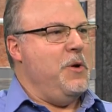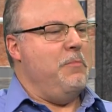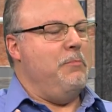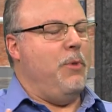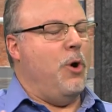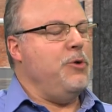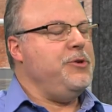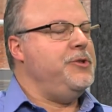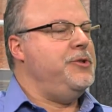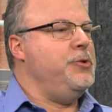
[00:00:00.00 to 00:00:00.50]

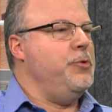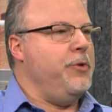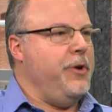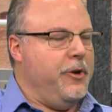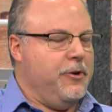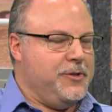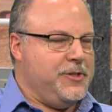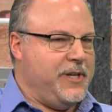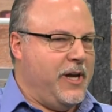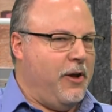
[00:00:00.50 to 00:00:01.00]
Most
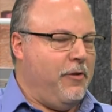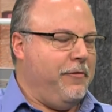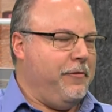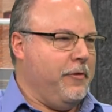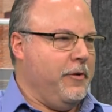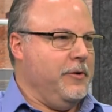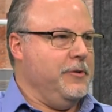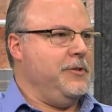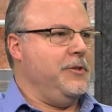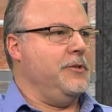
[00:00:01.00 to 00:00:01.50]

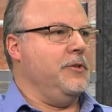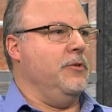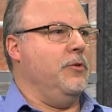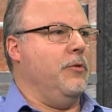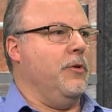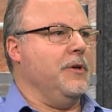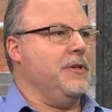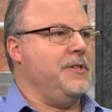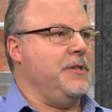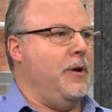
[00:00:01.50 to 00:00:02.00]
do-it-yourselfers
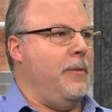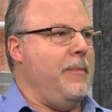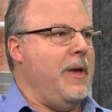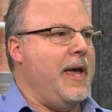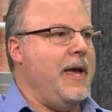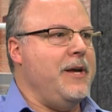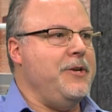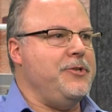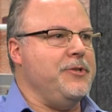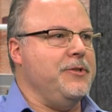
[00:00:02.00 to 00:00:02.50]
or some
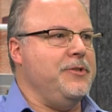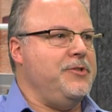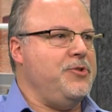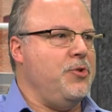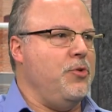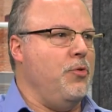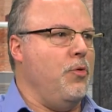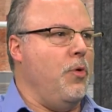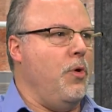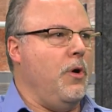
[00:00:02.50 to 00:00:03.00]
agents
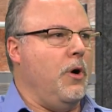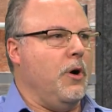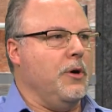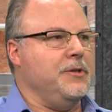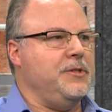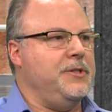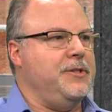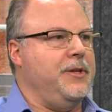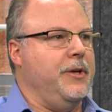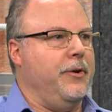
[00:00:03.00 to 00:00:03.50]
who
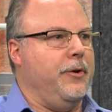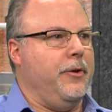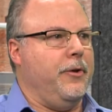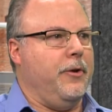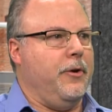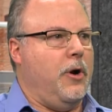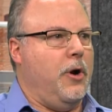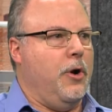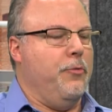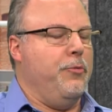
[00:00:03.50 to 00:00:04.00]
are
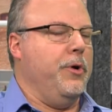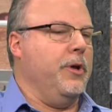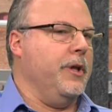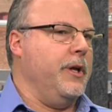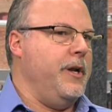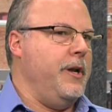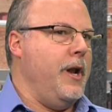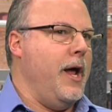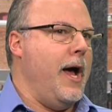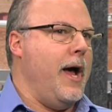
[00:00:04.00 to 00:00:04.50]

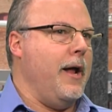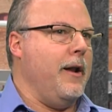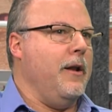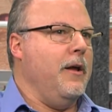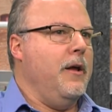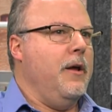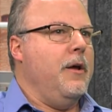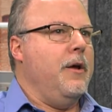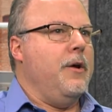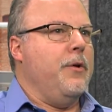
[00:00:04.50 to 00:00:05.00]
really not
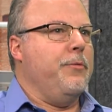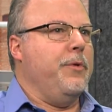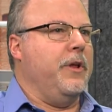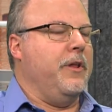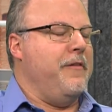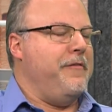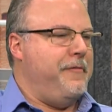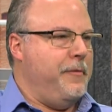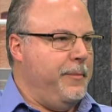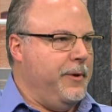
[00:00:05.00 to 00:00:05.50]

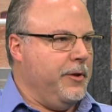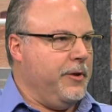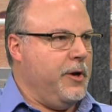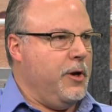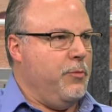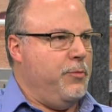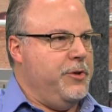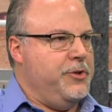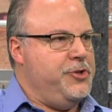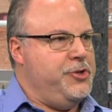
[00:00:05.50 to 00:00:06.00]
really
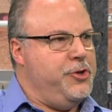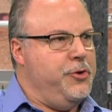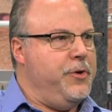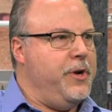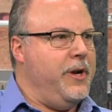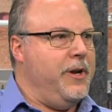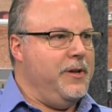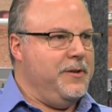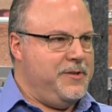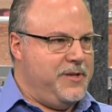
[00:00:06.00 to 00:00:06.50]
familiar with
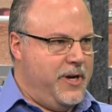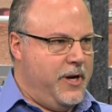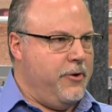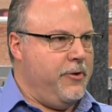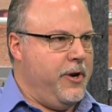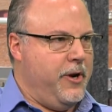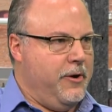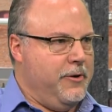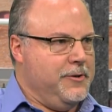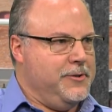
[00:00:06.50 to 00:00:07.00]
shooting
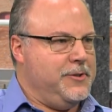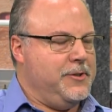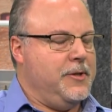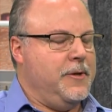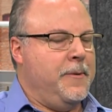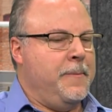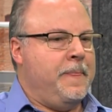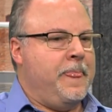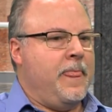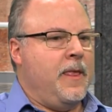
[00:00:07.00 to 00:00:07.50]
interiors
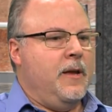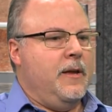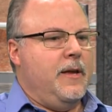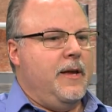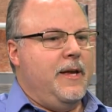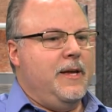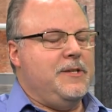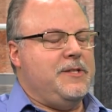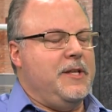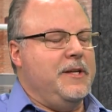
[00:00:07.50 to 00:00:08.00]

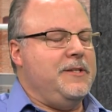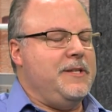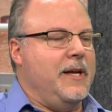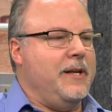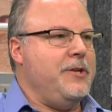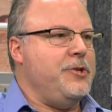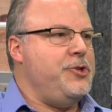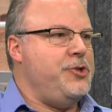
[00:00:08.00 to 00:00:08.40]
is they tend to